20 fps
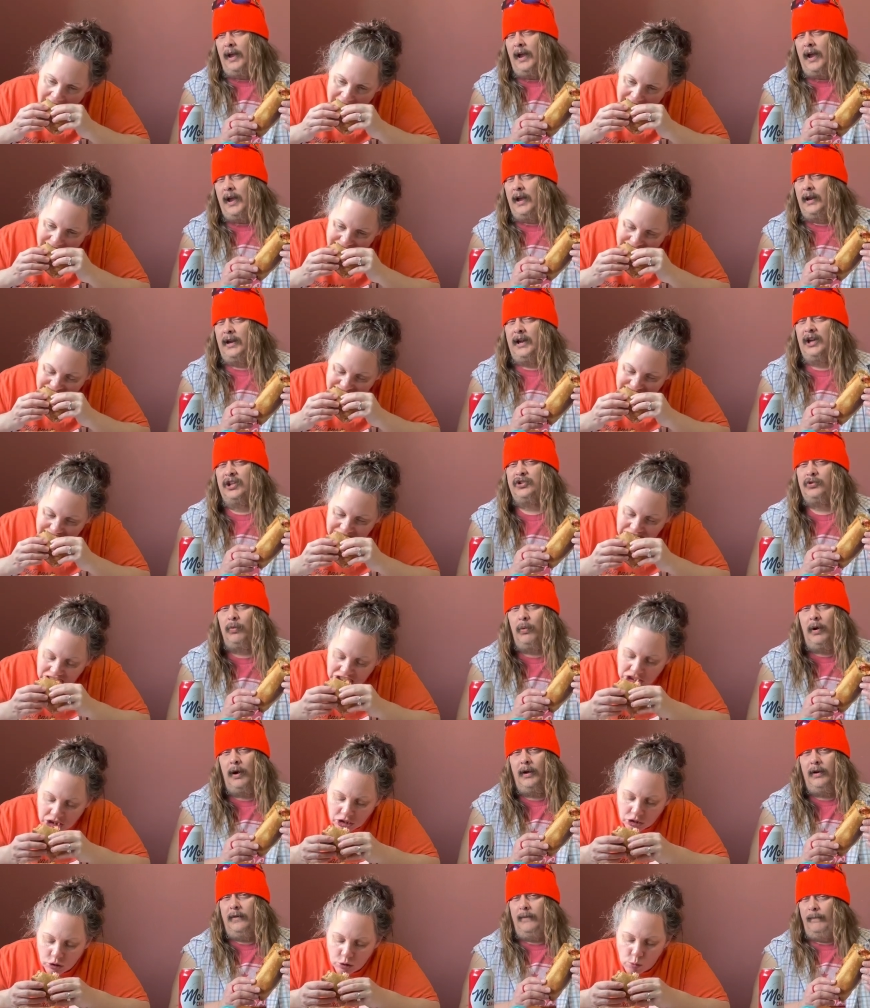Speaker 1: And guess
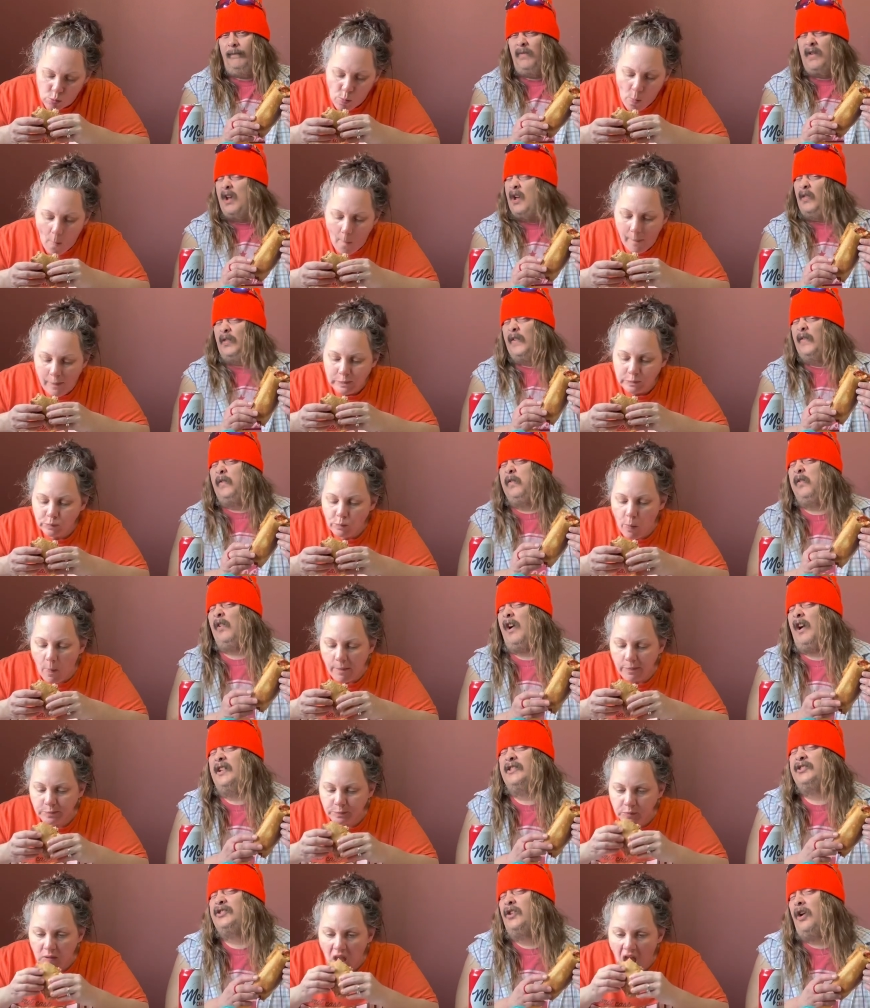what? The
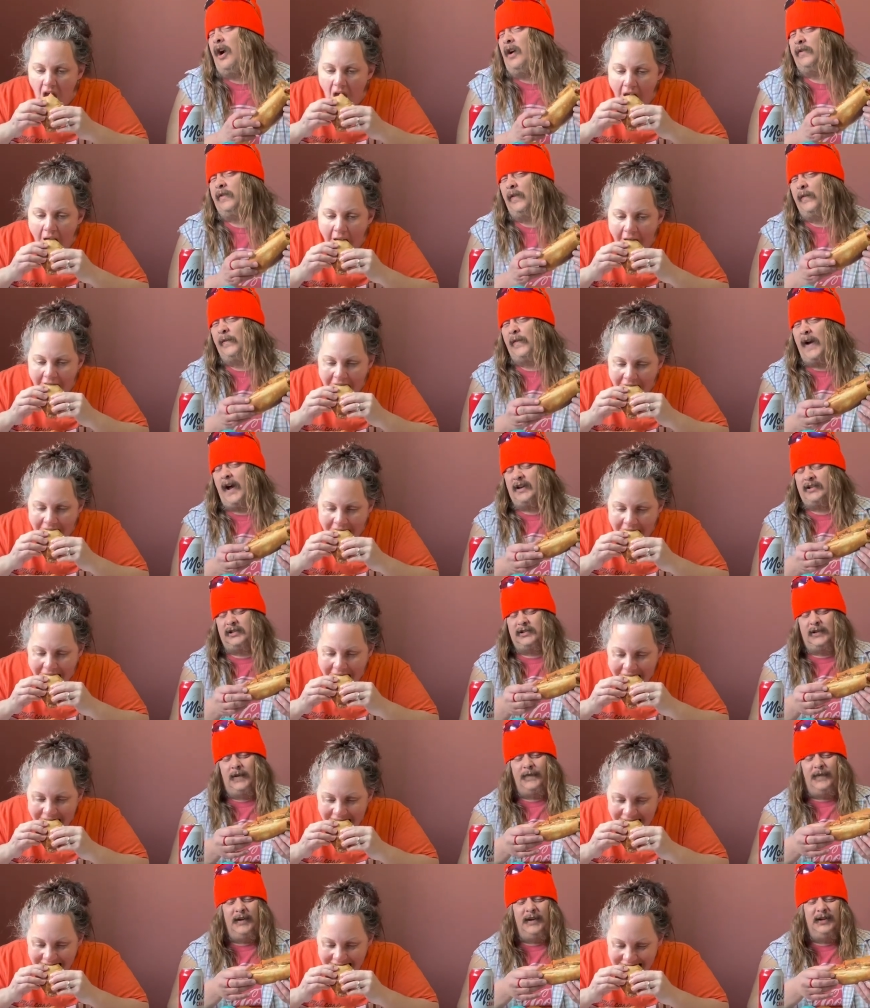fly's not the fastest
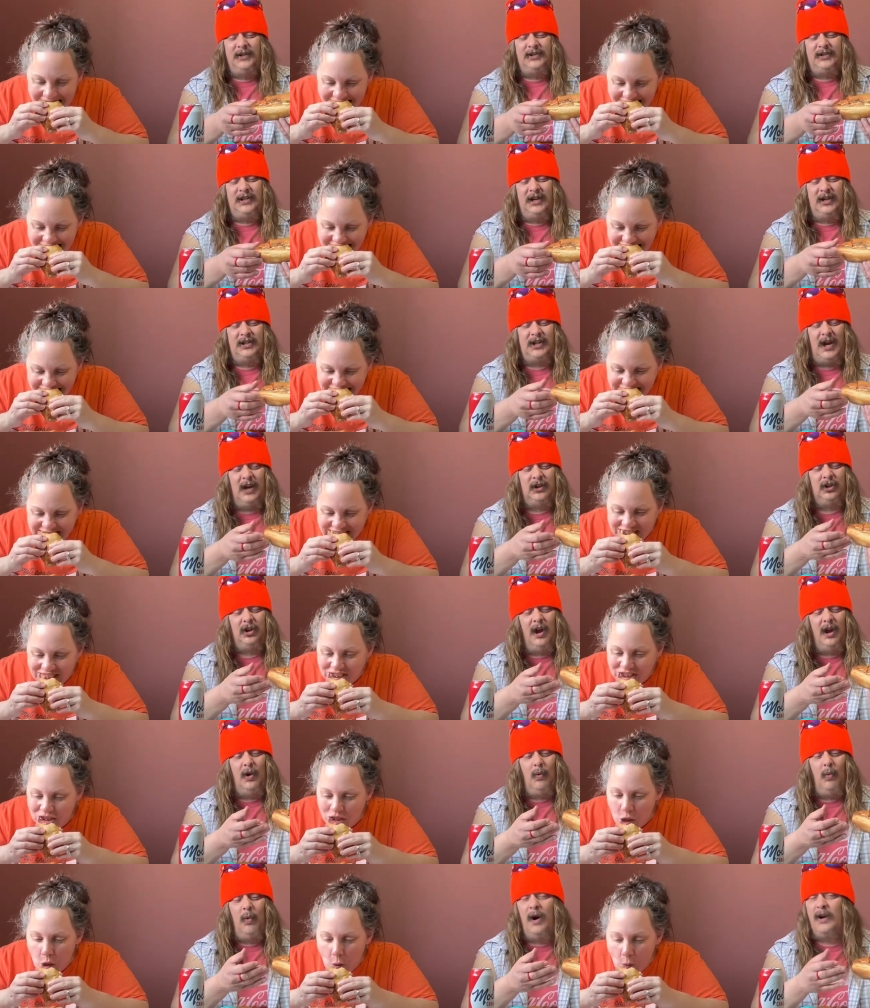of the insects. I
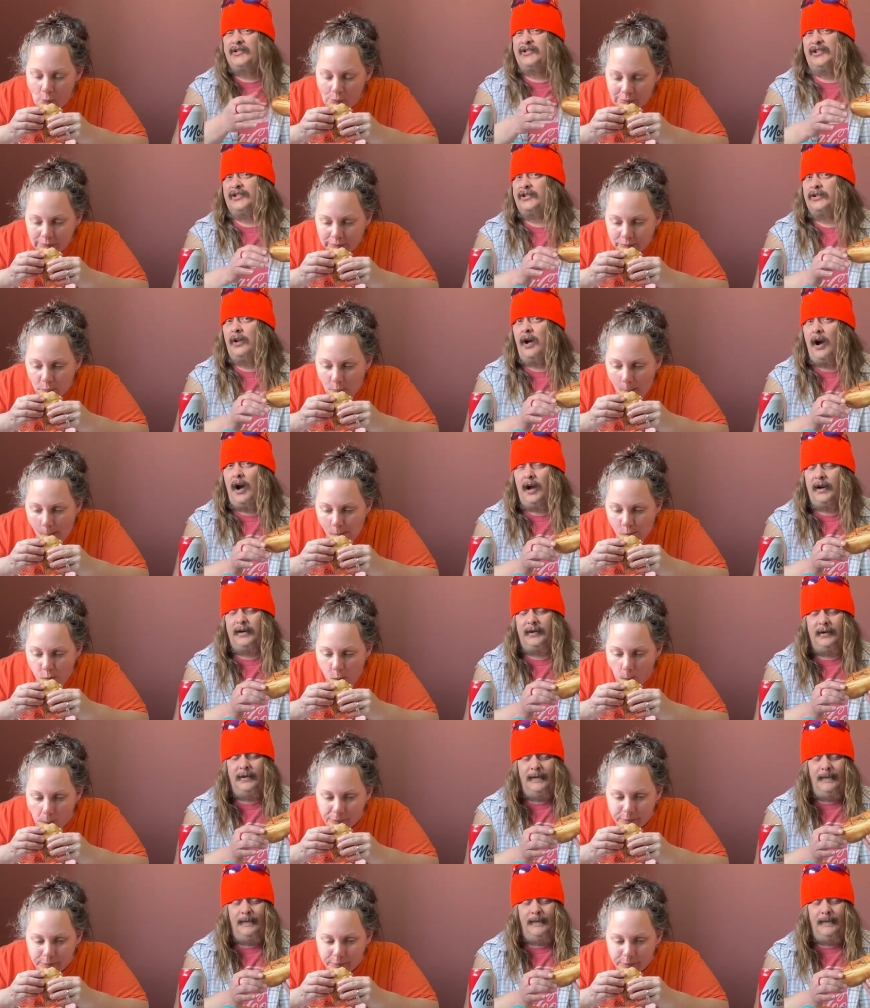thought it was. It's not.